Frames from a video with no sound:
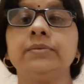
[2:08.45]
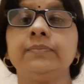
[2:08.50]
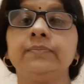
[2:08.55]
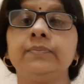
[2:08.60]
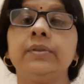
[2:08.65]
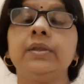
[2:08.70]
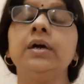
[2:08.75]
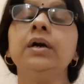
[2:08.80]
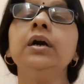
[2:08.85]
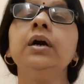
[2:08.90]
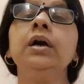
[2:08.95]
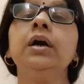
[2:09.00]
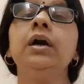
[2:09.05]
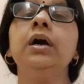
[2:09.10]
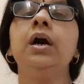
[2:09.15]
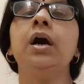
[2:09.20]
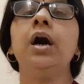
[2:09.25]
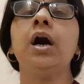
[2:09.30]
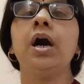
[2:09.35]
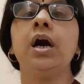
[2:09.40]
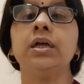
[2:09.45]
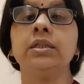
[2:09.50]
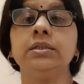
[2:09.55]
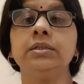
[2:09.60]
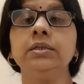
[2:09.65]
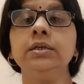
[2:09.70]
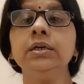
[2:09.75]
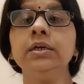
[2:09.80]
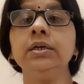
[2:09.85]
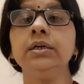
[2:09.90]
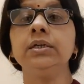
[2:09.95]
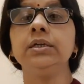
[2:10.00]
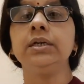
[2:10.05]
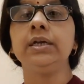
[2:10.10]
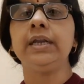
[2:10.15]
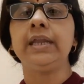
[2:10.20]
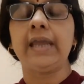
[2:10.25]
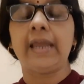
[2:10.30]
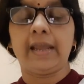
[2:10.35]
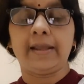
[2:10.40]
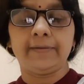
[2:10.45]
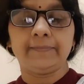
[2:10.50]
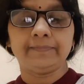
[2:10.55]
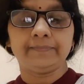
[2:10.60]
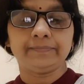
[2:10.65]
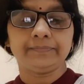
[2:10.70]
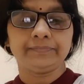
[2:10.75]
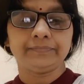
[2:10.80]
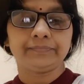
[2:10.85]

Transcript: the other day.